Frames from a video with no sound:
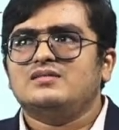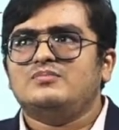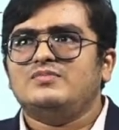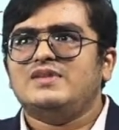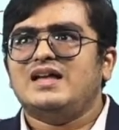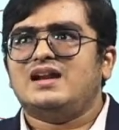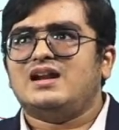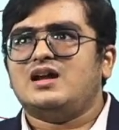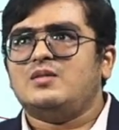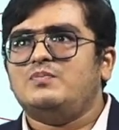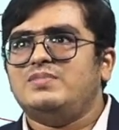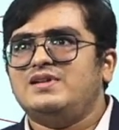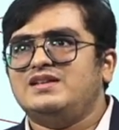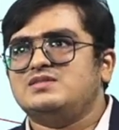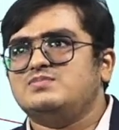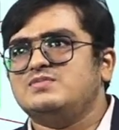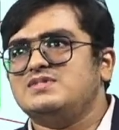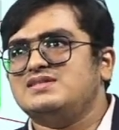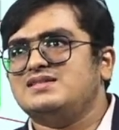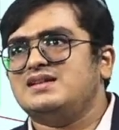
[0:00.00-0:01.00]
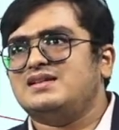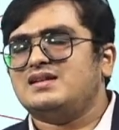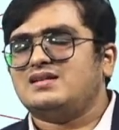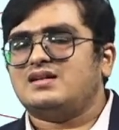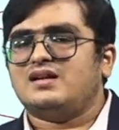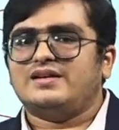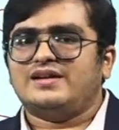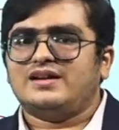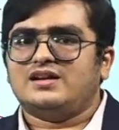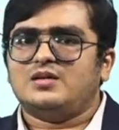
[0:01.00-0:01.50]
There are placements that are
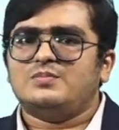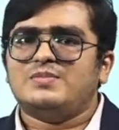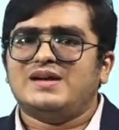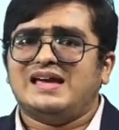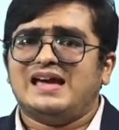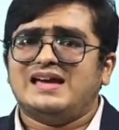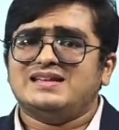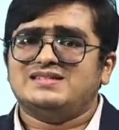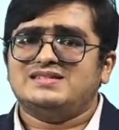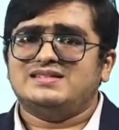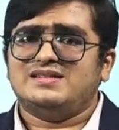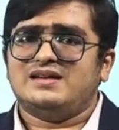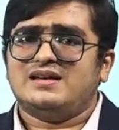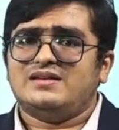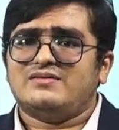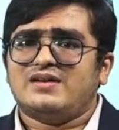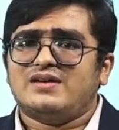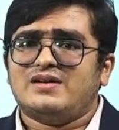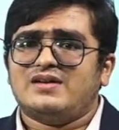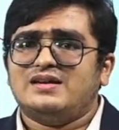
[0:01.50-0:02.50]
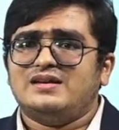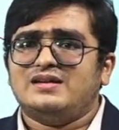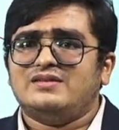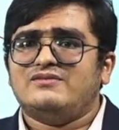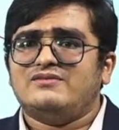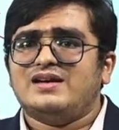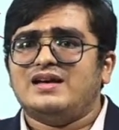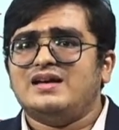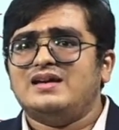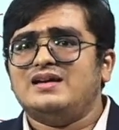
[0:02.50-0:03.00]
conducted by ICAI,
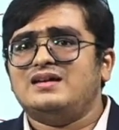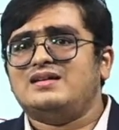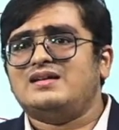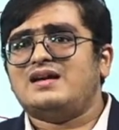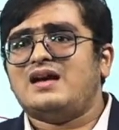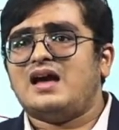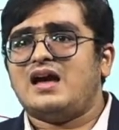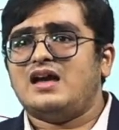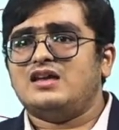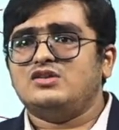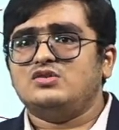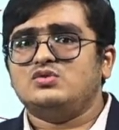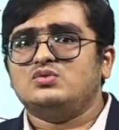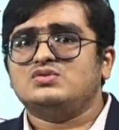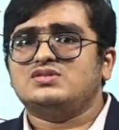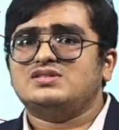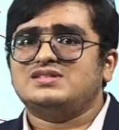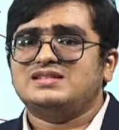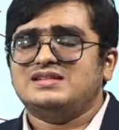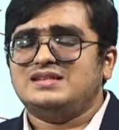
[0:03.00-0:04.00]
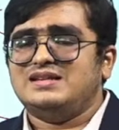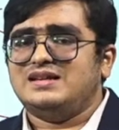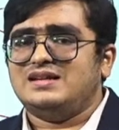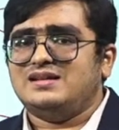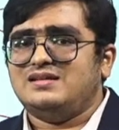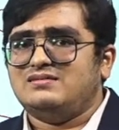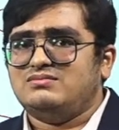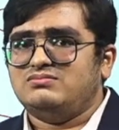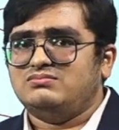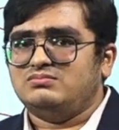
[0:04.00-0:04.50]
where
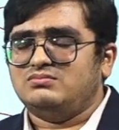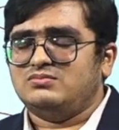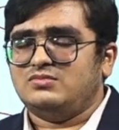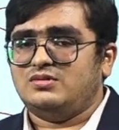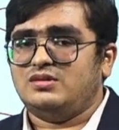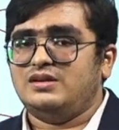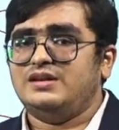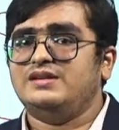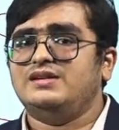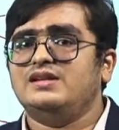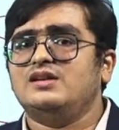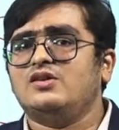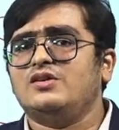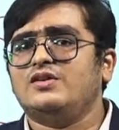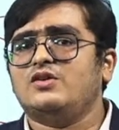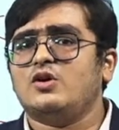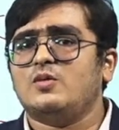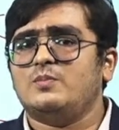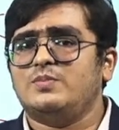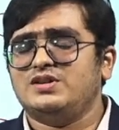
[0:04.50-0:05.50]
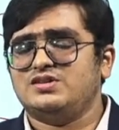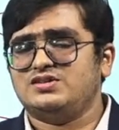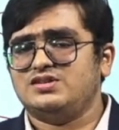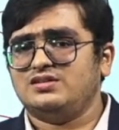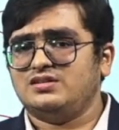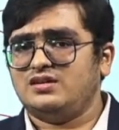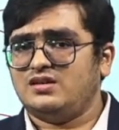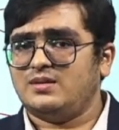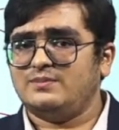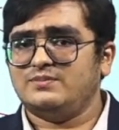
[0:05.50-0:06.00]
IOCL or Indian Oil
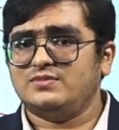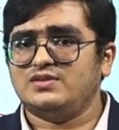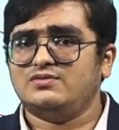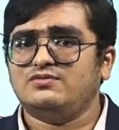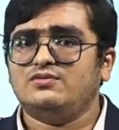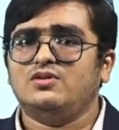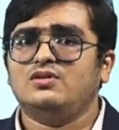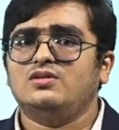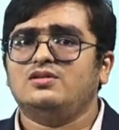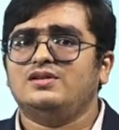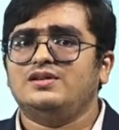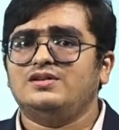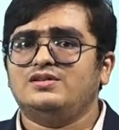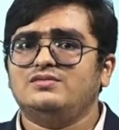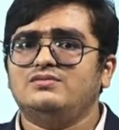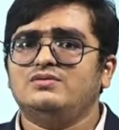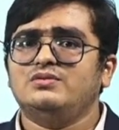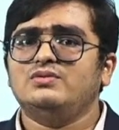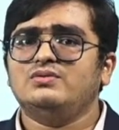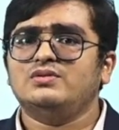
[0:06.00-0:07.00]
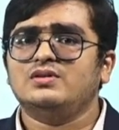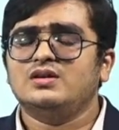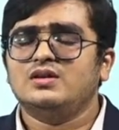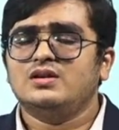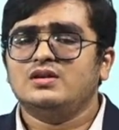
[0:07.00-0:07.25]
Corporation comes for interviews.